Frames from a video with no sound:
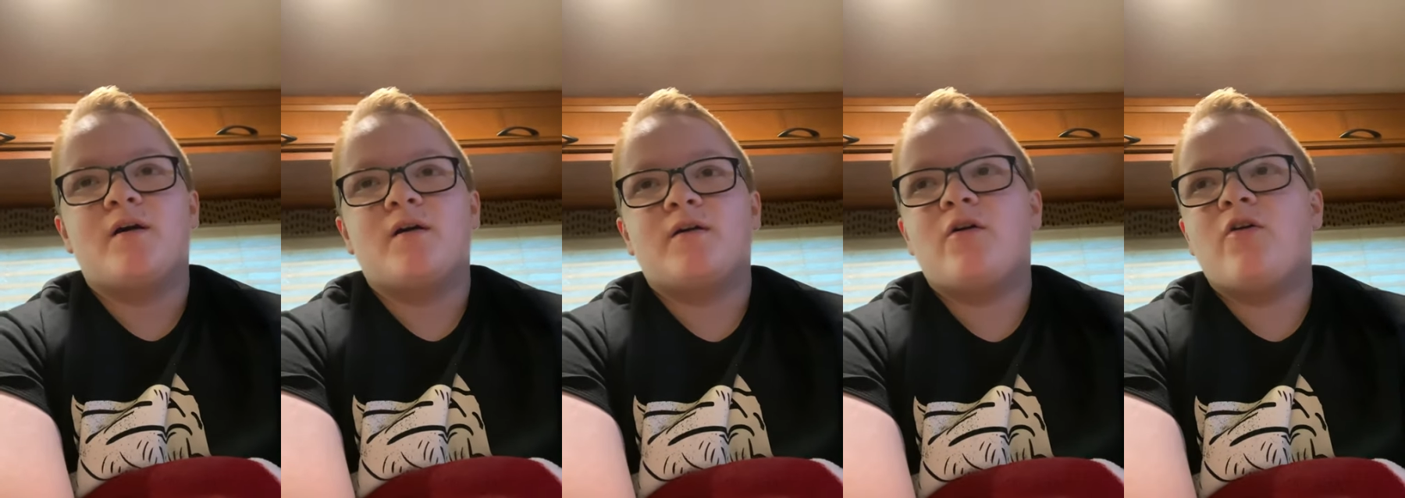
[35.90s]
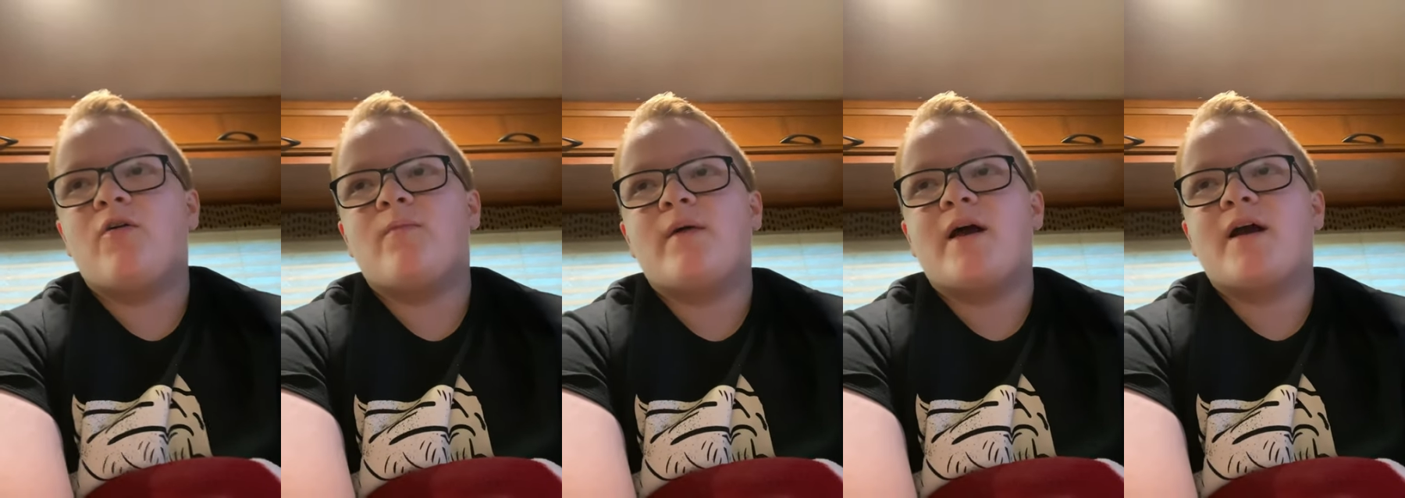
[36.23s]

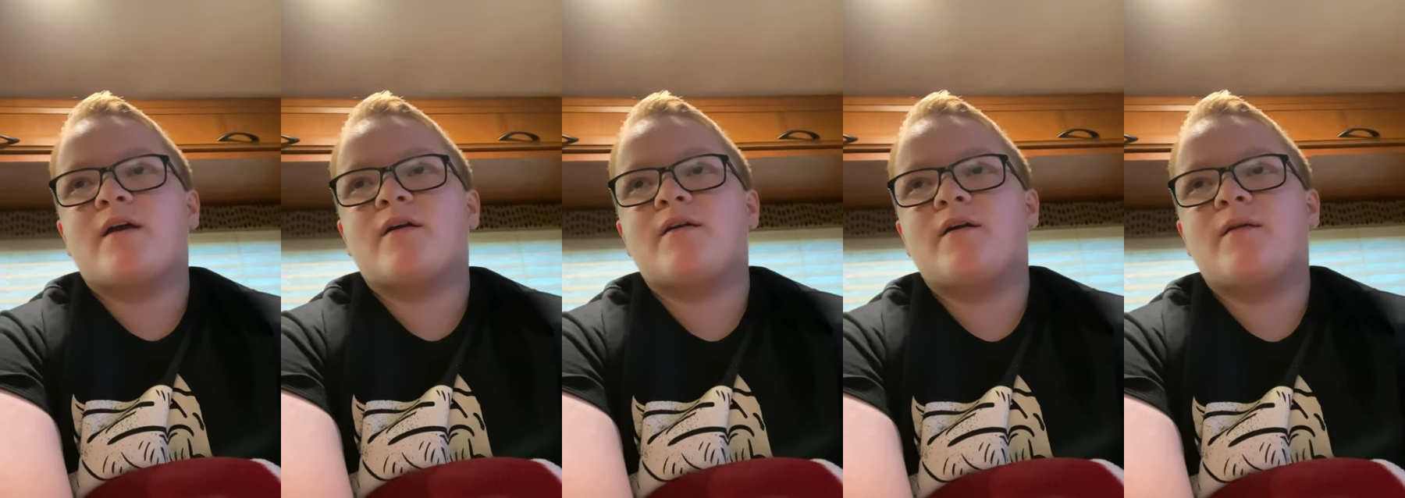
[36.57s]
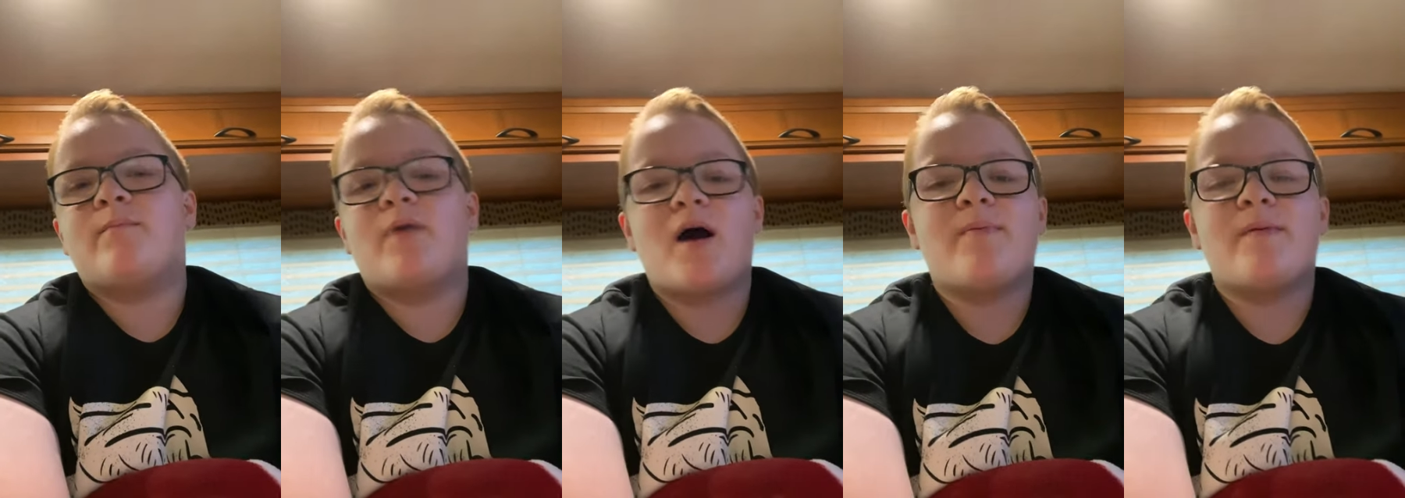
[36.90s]
going back,
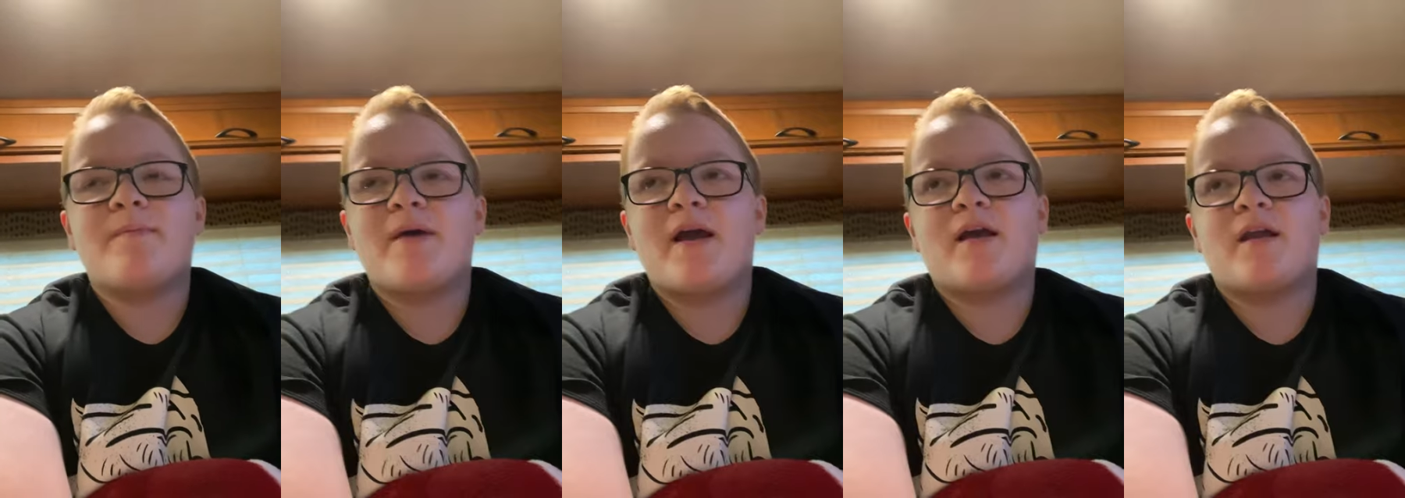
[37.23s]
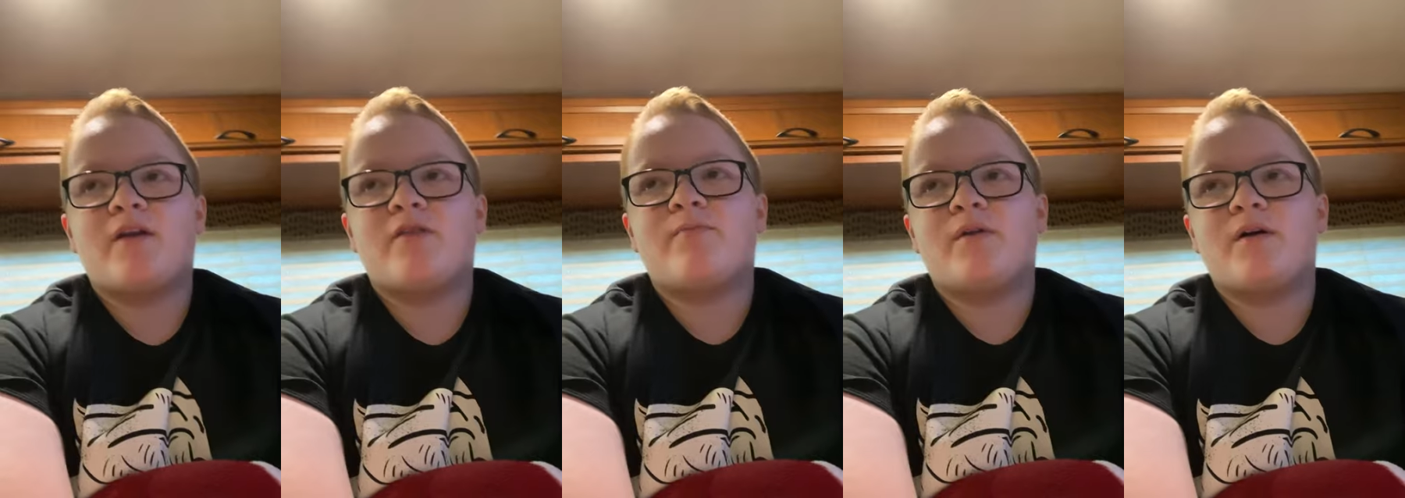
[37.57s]
popping back in
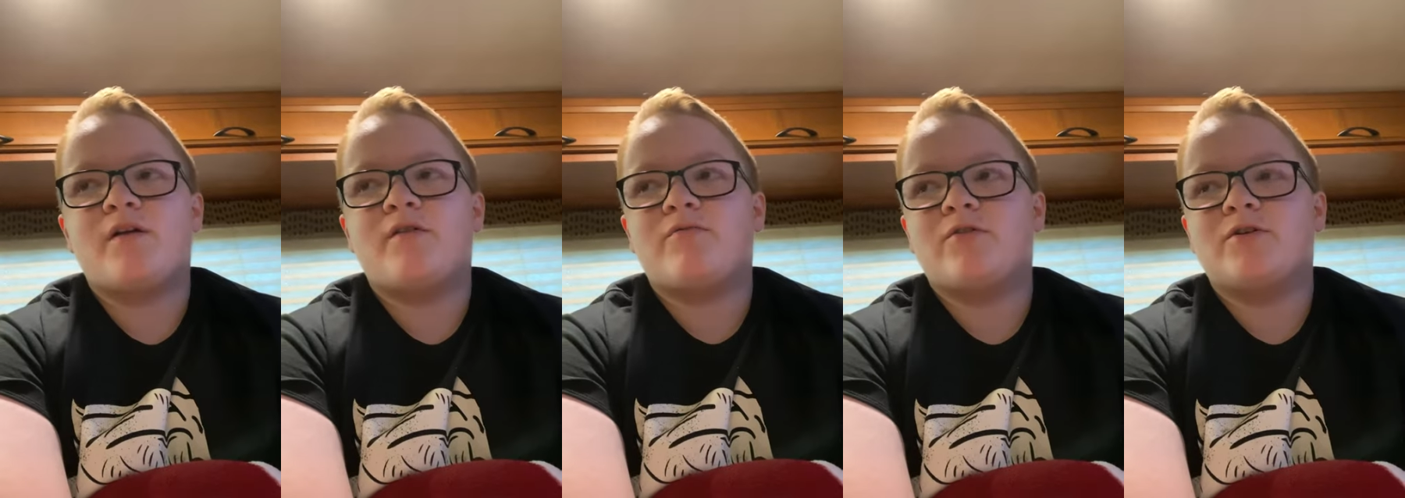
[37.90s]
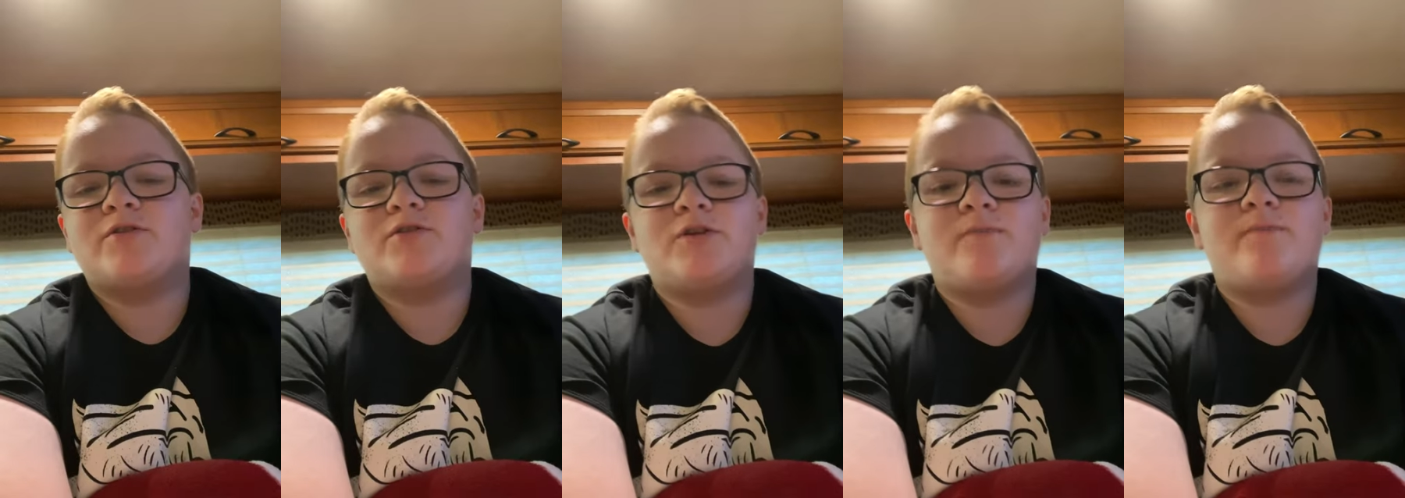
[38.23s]
its place where
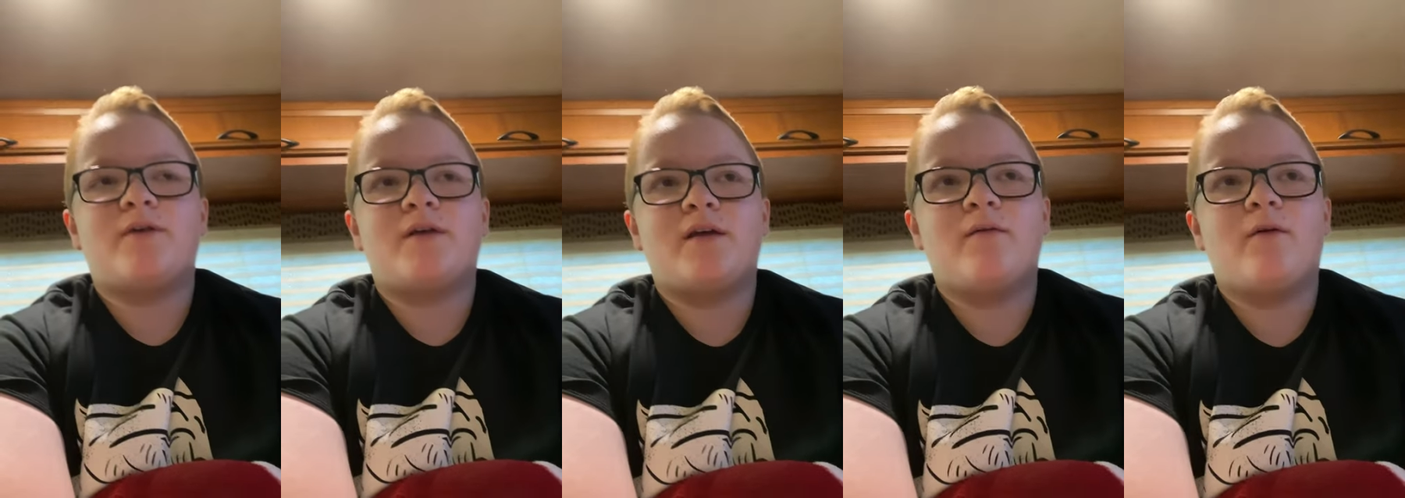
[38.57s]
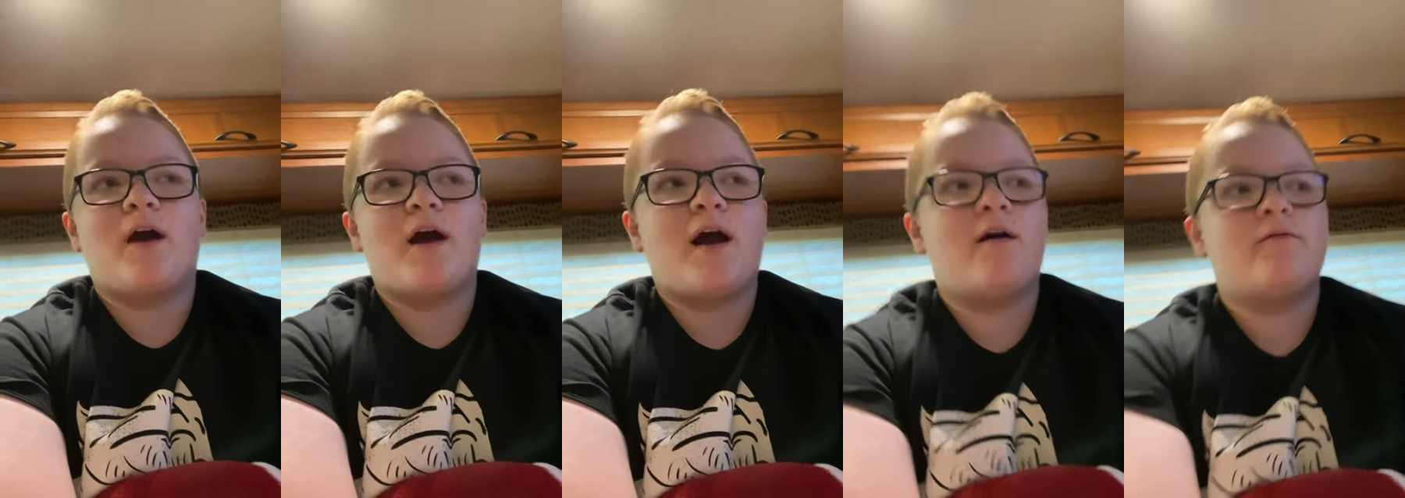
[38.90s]
it should be,
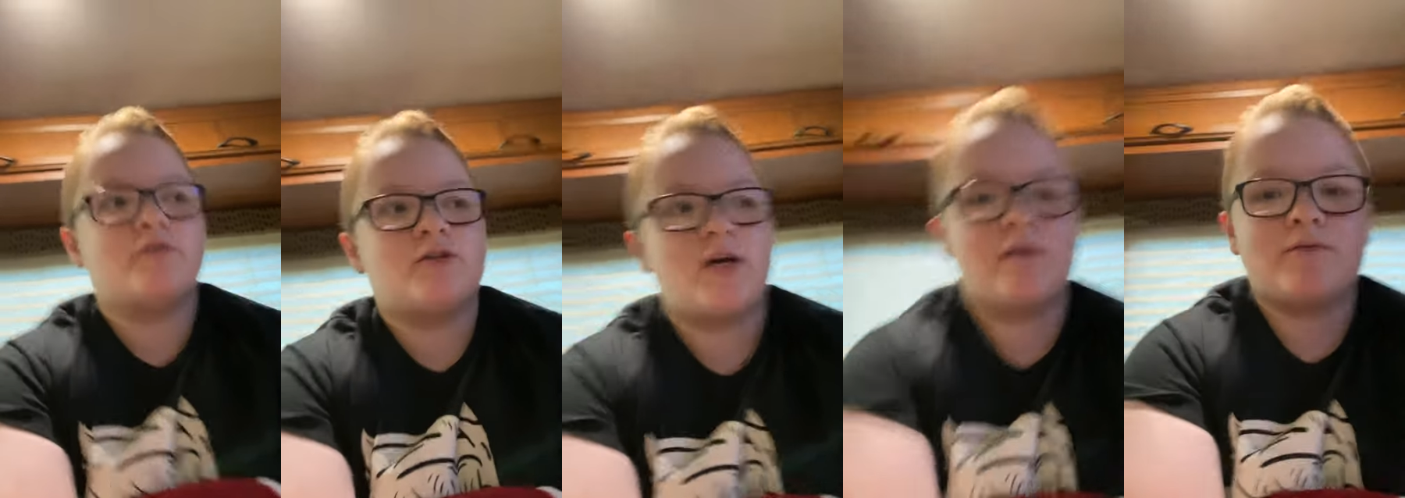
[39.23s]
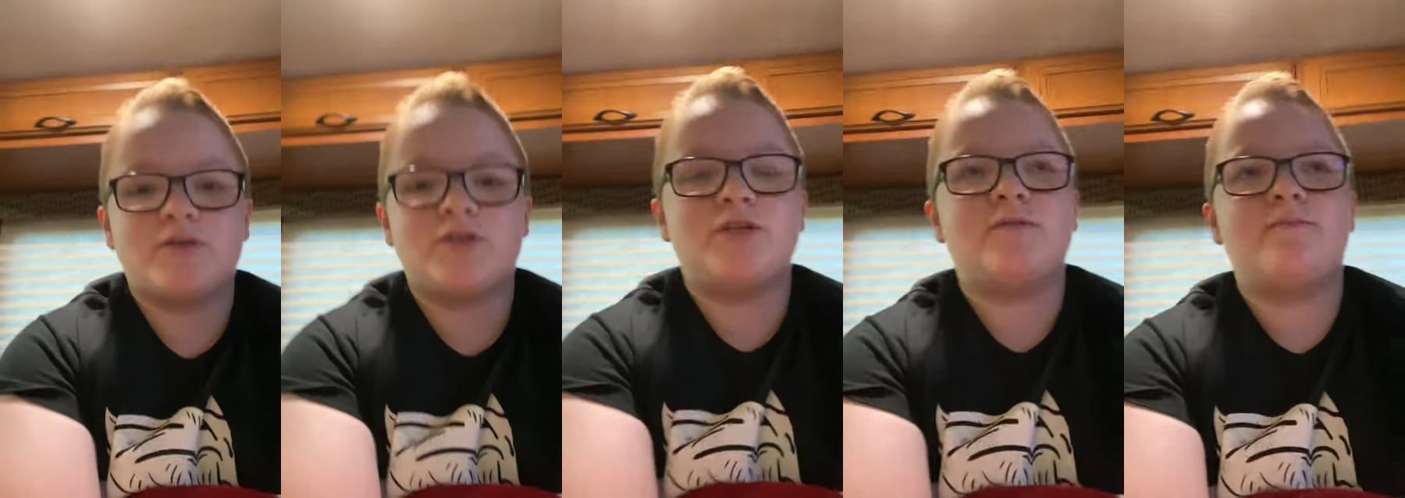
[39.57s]
how it, how
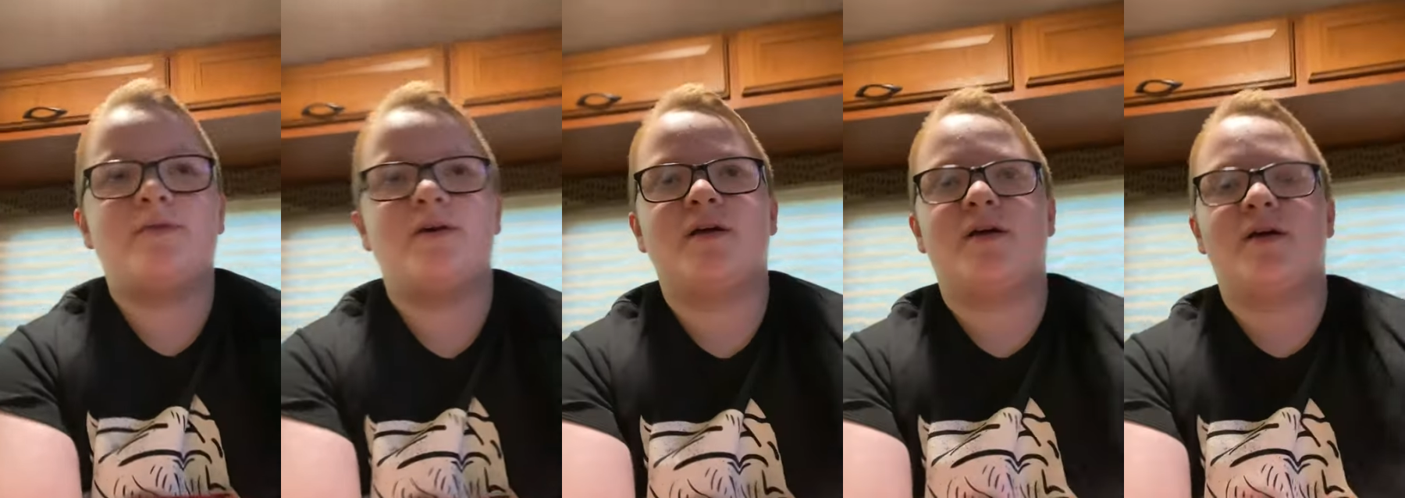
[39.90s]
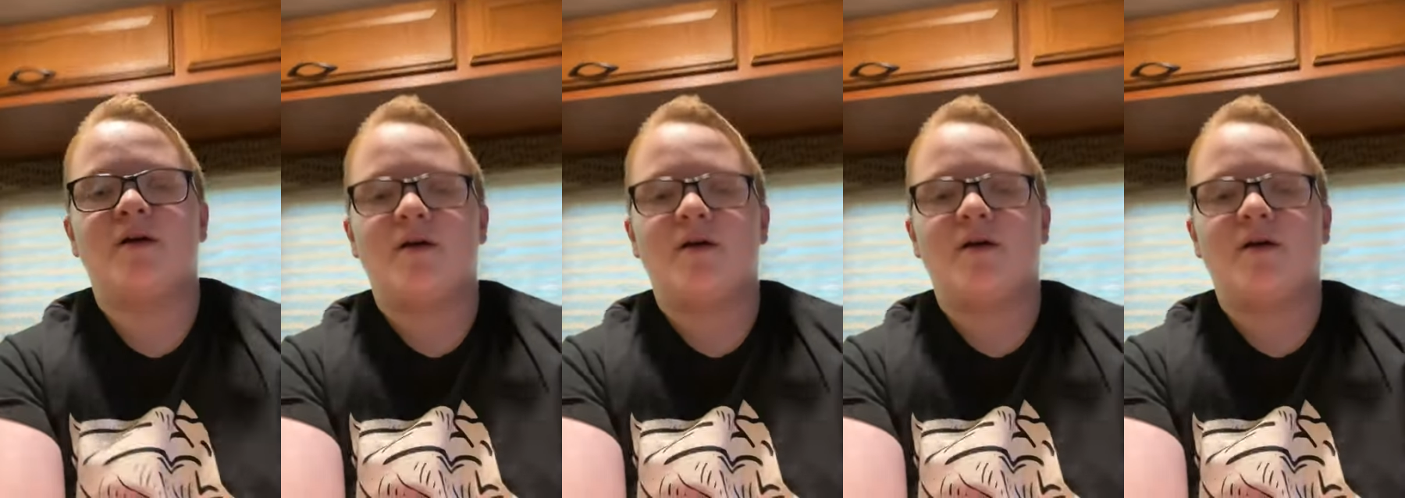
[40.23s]
it should be.